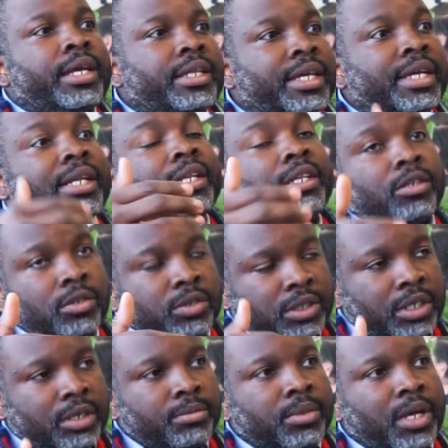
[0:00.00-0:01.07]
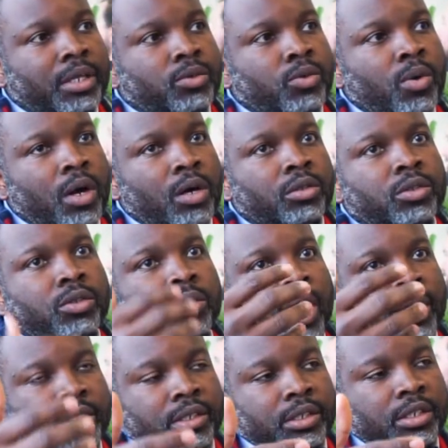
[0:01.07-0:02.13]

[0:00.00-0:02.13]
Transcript: the clinical team as well to actually